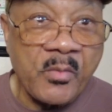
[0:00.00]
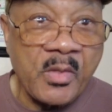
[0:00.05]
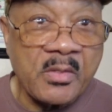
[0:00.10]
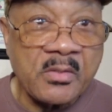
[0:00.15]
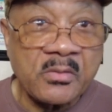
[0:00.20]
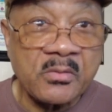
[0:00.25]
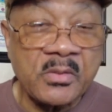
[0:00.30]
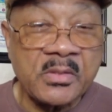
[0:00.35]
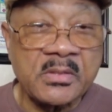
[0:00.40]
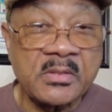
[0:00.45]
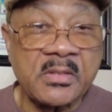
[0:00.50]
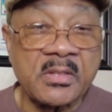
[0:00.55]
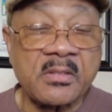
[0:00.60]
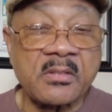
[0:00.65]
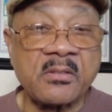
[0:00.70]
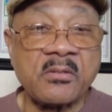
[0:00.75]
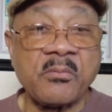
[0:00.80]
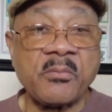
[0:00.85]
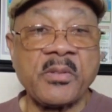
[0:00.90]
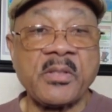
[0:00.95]
So that's
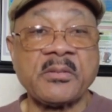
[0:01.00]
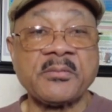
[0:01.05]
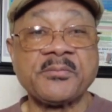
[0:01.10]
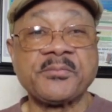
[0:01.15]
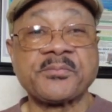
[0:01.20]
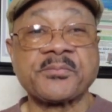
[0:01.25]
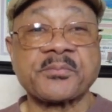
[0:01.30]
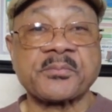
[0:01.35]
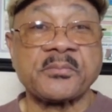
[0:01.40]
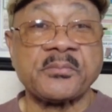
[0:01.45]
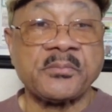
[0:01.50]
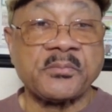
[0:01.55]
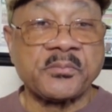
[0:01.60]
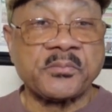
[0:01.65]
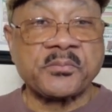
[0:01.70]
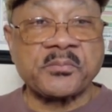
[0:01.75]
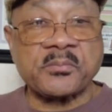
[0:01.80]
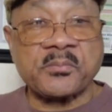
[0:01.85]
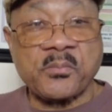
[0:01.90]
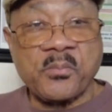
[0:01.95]
nothing to me.
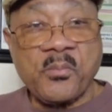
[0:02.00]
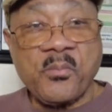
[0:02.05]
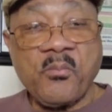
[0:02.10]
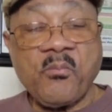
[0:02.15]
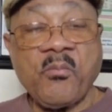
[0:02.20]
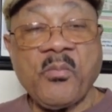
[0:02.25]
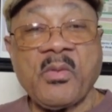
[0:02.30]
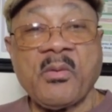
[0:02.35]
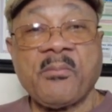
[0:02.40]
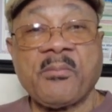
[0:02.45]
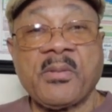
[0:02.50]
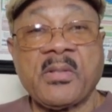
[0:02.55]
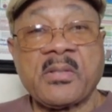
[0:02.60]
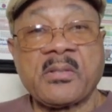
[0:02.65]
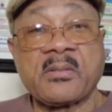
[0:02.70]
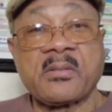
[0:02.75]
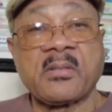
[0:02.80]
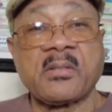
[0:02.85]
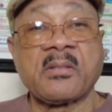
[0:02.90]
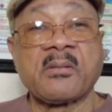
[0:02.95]

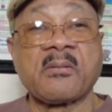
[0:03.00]
But